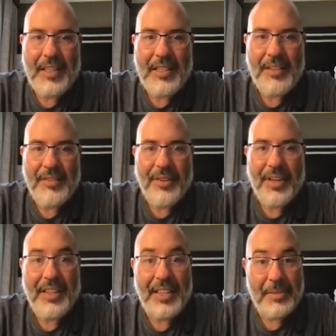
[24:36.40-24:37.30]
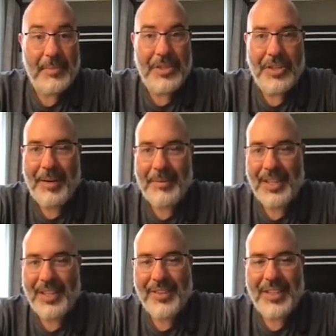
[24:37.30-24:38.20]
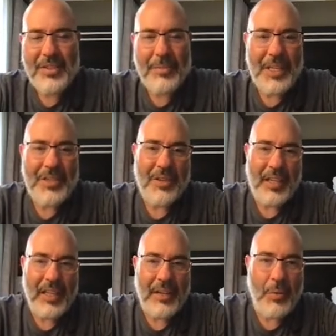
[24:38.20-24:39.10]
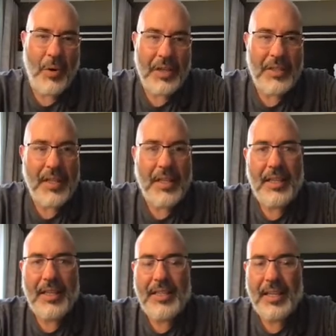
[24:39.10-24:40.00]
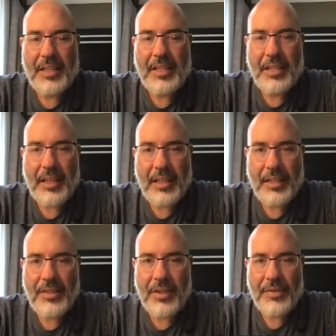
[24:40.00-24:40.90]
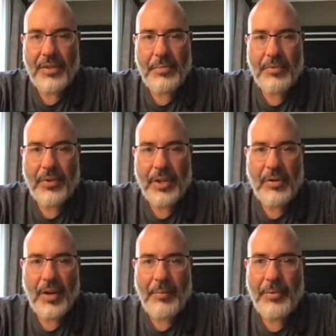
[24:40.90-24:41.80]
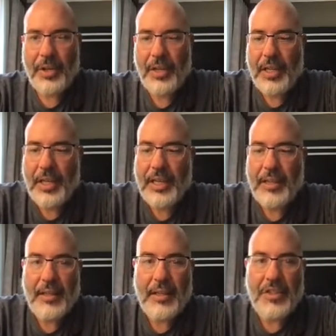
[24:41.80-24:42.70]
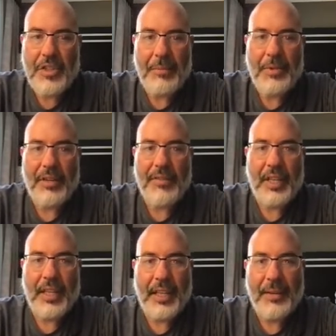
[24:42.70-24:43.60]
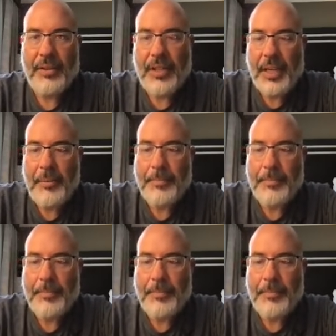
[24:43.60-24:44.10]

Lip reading: to the front that it's been chopped off, right? So make sure anything you want is actually on the surface before you crop, or you're going to get it chopped off like that, okay?